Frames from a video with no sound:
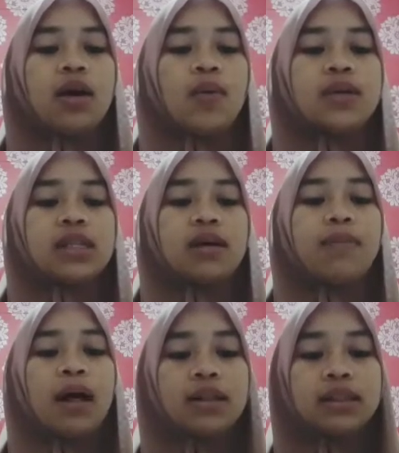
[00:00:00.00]
was
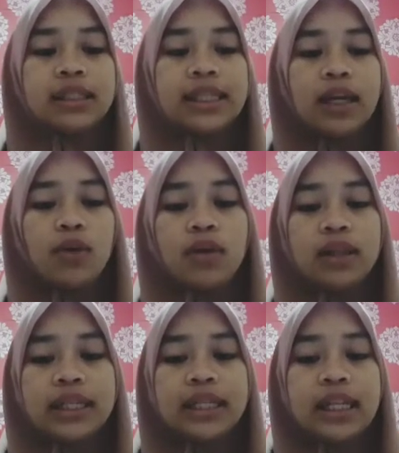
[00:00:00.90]
able to think
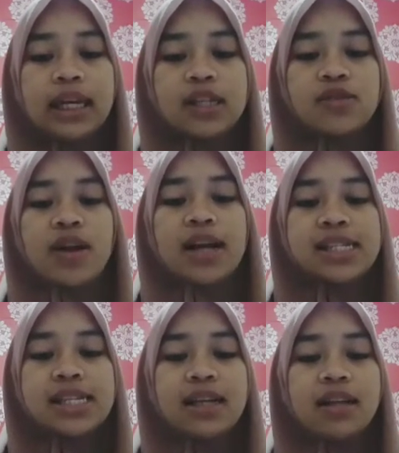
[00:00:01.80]
while
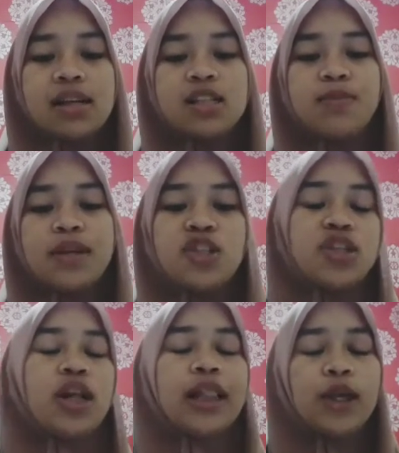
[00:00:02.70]
instructing a
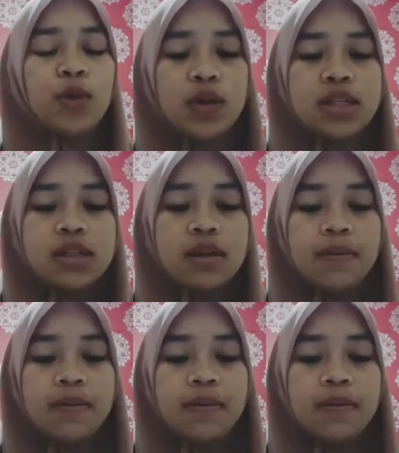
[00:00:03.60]
speech language.